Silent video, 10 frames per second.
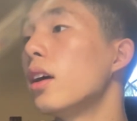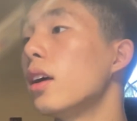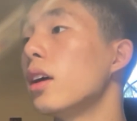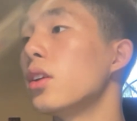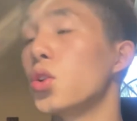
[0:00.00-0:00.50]

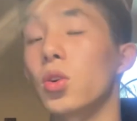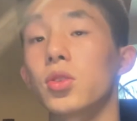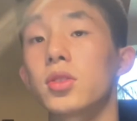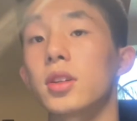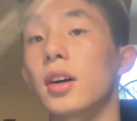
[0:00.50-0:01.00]
And
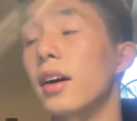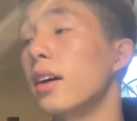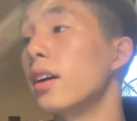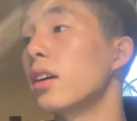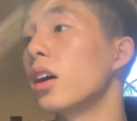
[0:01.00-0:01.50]
Tulsa,
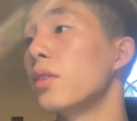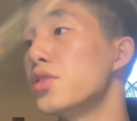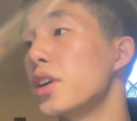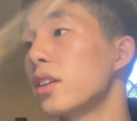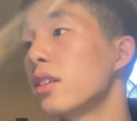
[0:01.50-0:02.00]
I got
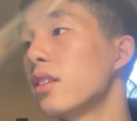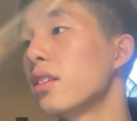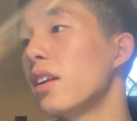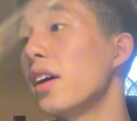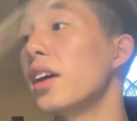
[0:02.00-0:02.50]
rejected.
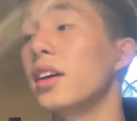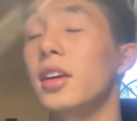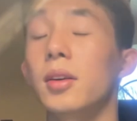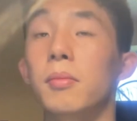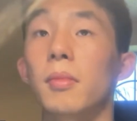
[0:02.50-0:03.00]
A and
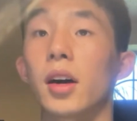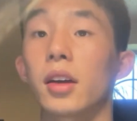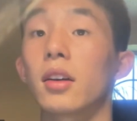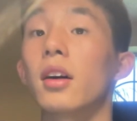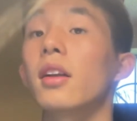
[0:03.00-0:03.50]
M, I
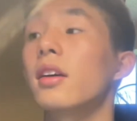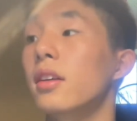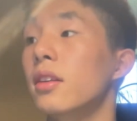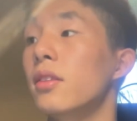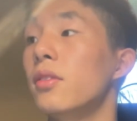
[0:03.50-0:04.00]
got
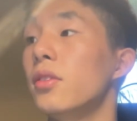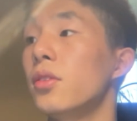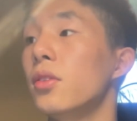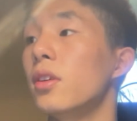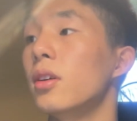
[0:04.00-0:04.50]

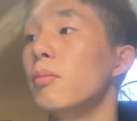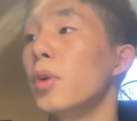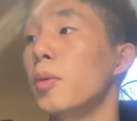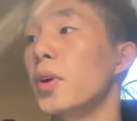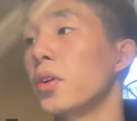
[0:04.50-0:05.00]
into the
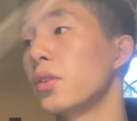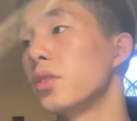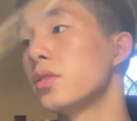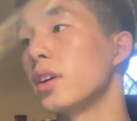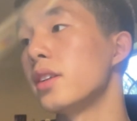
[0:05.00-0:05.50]
biomedical
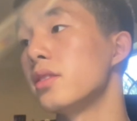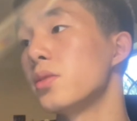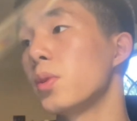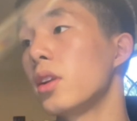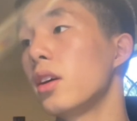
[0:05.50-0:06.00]
sciences
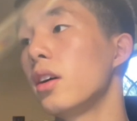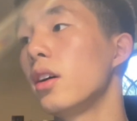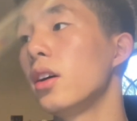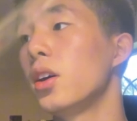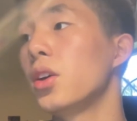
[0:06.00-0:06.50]
one.
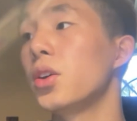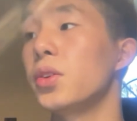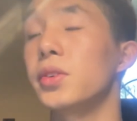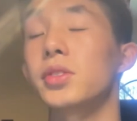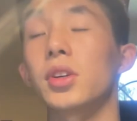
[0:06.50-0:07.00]

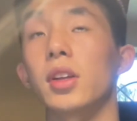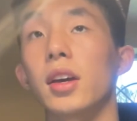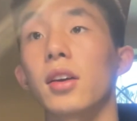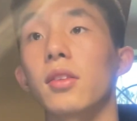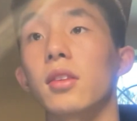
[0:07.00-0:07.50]
U C L
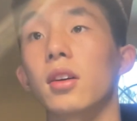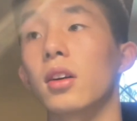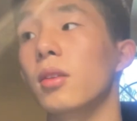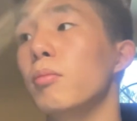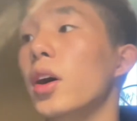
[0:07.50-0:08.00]
A,
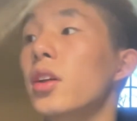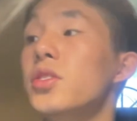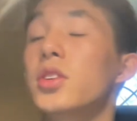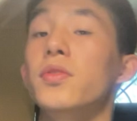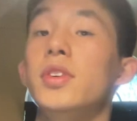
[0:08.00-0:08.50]
the
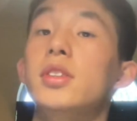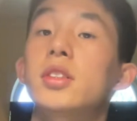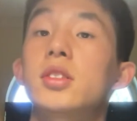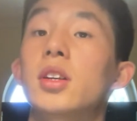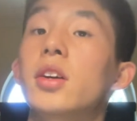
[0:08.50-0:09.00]
biology and
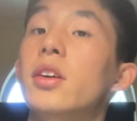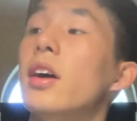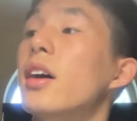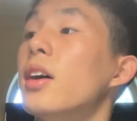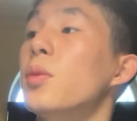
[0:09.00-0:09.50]
physics degree,
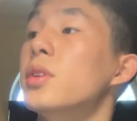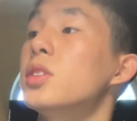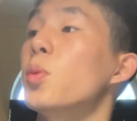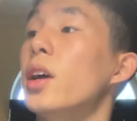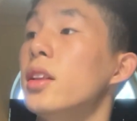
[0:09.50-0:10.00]
I was
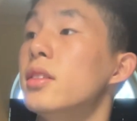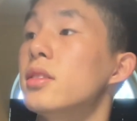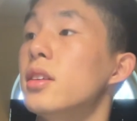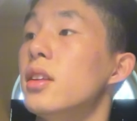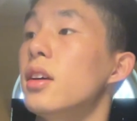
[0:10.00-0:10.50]

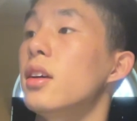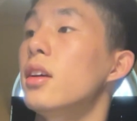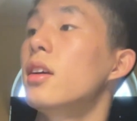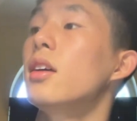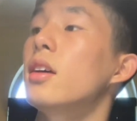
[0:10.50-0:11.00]
waitlisted.
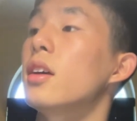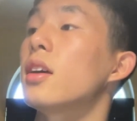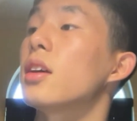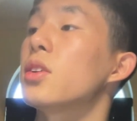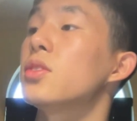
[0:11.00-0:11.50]

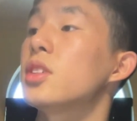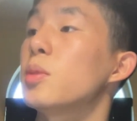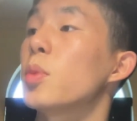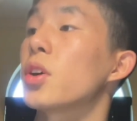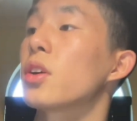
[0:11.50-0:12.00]
U C
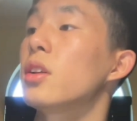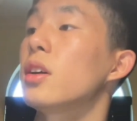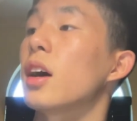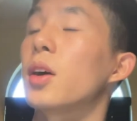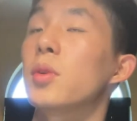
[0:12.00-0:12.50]
Berkeley,
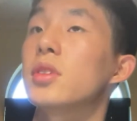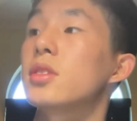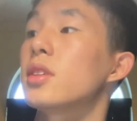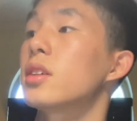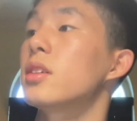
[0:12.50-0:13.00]
I
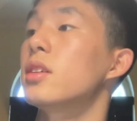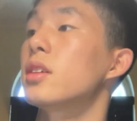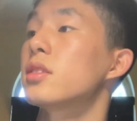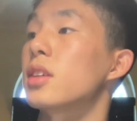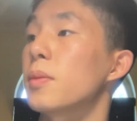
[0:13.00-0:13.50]
was
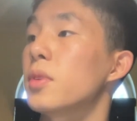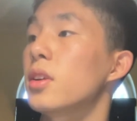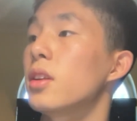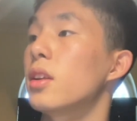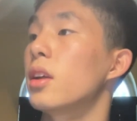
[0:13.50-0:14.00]

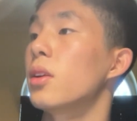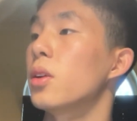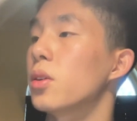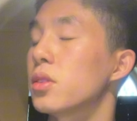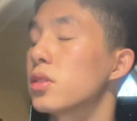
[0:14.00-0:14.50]
accepted.
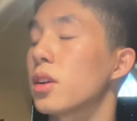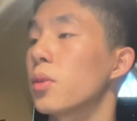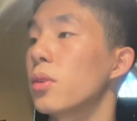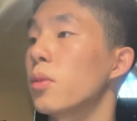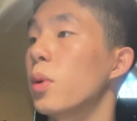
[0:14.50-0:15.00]
No, sorry,
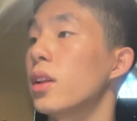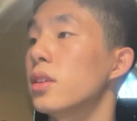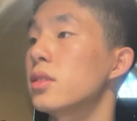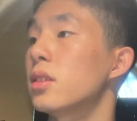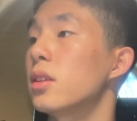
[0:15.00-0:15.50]

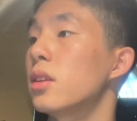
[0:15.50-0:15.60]
waitlisted.